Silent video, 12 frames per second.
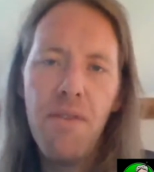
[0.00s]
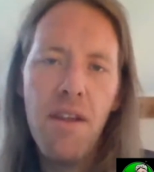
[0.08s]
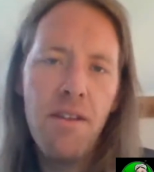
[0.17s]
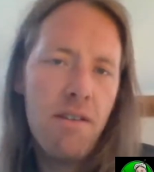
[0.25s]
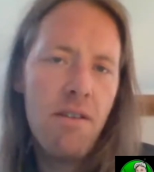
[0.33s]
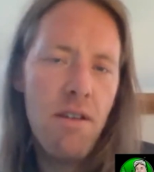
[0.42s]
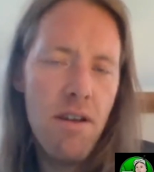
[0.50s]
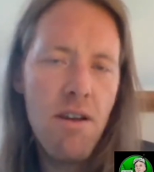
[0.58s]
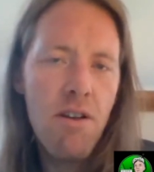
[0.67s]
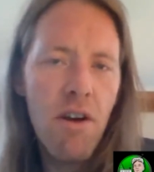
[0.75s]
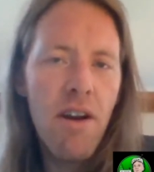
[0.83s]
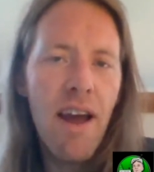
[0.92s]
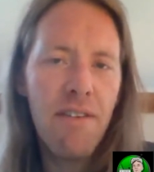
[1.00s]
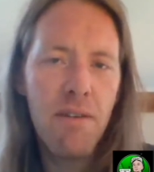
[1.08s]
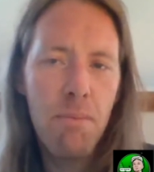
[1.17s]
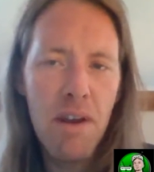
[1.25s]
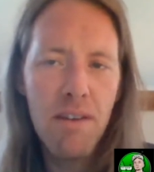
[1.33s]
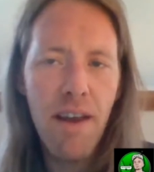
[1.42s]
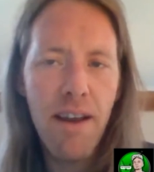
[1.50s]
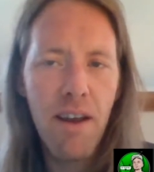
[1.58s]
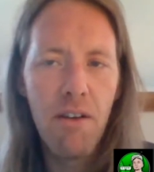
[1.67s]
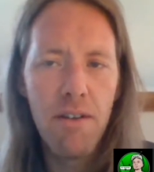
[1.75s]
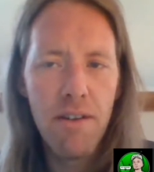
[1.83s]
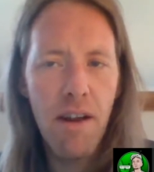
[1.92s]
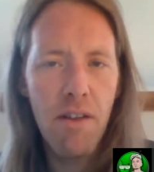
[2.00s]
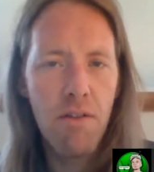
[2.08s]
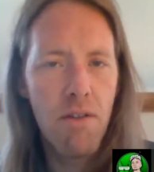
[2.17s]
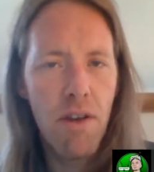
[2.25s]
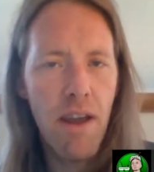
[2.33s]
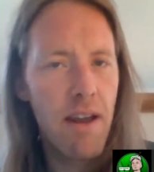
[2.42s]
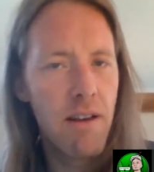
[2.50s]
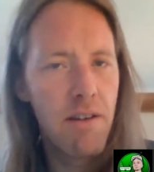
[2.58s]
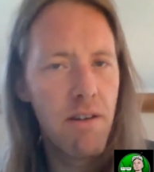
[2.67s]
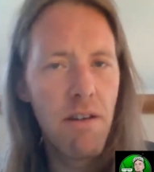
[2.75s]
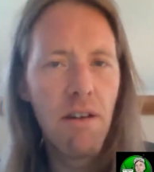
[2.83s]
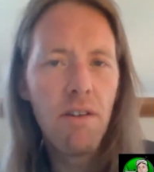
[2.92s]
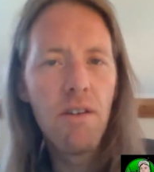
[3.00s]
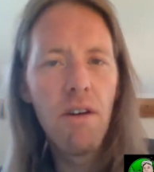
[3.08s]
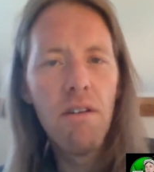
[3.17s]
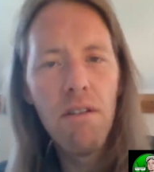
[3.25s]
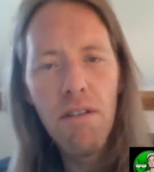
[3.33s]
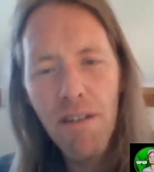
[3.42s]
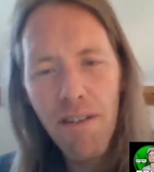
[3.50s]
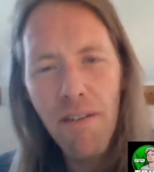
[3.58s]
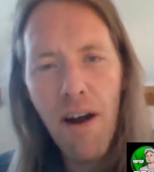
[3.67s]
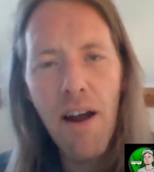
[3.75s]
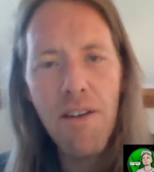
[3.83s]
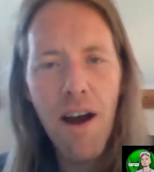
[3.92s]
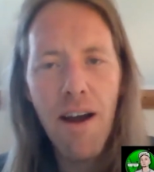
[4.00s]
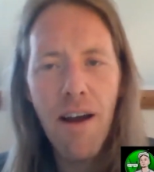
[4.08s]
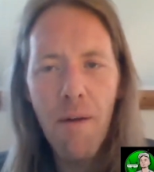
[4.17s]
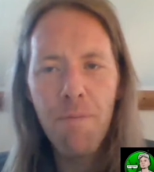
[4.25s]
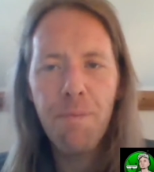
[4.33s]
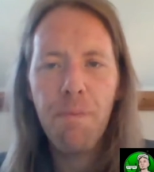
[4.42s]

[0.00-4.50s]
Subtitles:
you don't have to be as accurate to get through the gate, do you? So at